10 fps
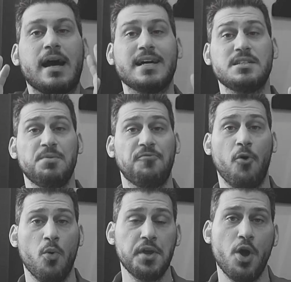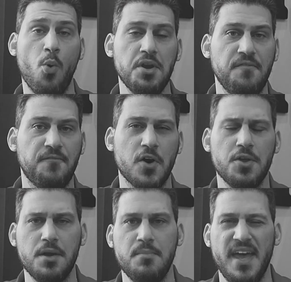Guys, before we go any
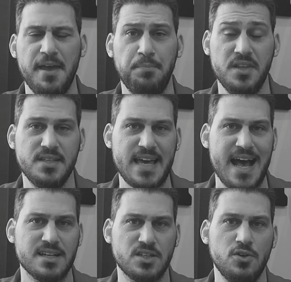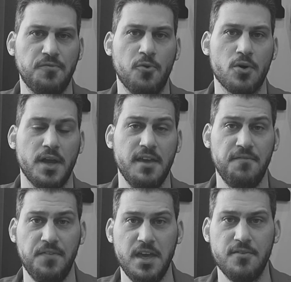further, may I please ask you for a
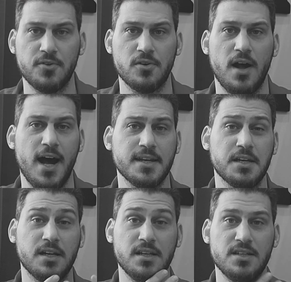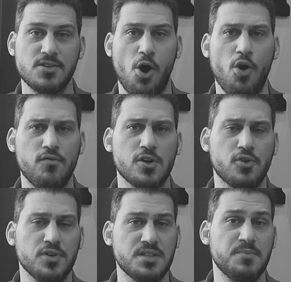favor? Hanukkah is over,
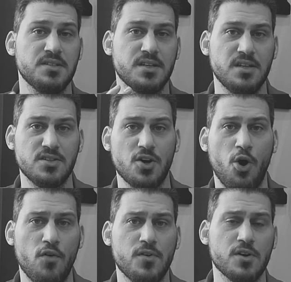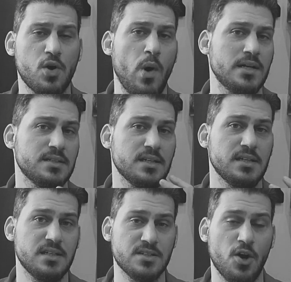Christmas is over, Kwanzaa
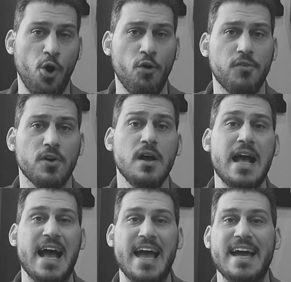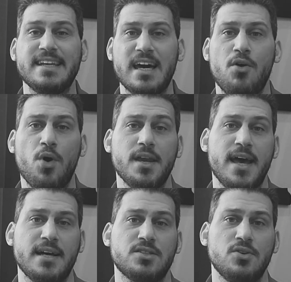is over, and I want to
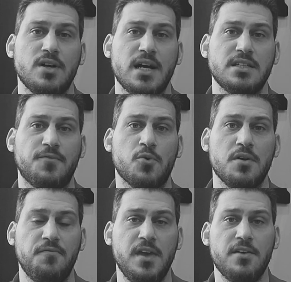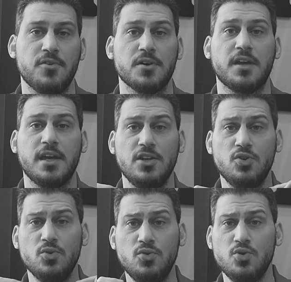ask you guys for a favor. Can
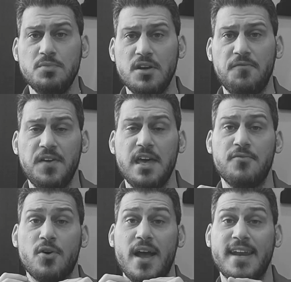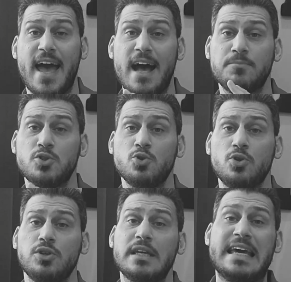you do me a favor and
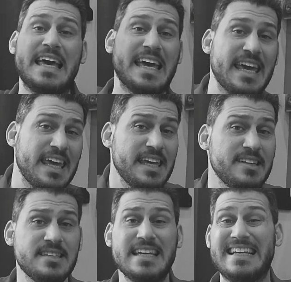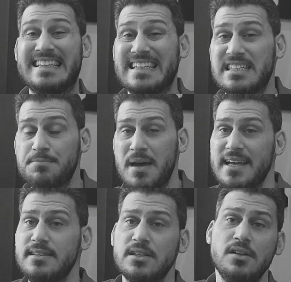absolutely hit,
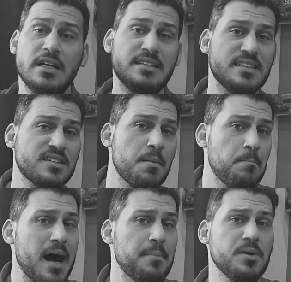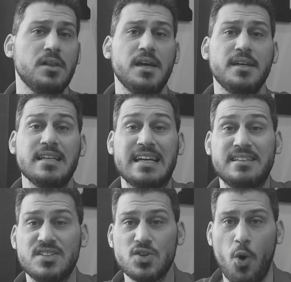dismantle, discombobulate,
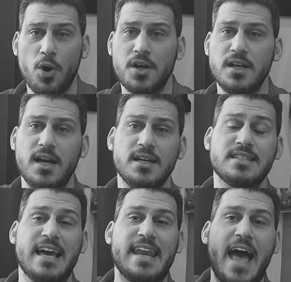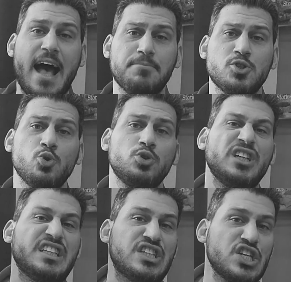disorganize, and
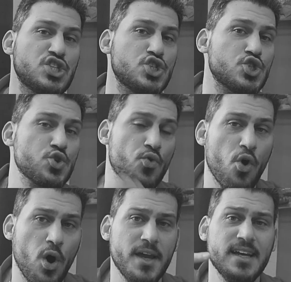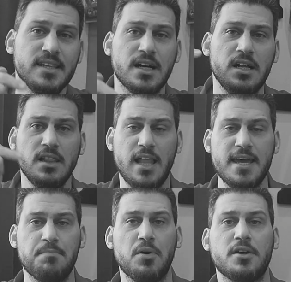absolutely destroy the
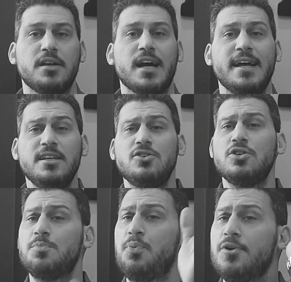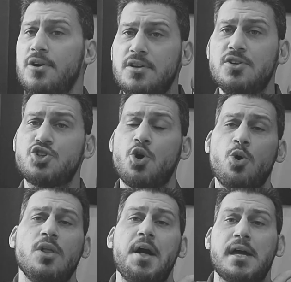like button? I need you to put it in a
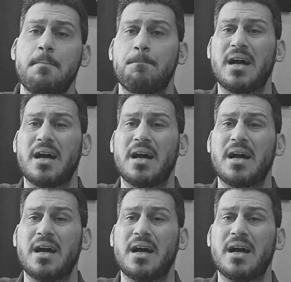choke lock and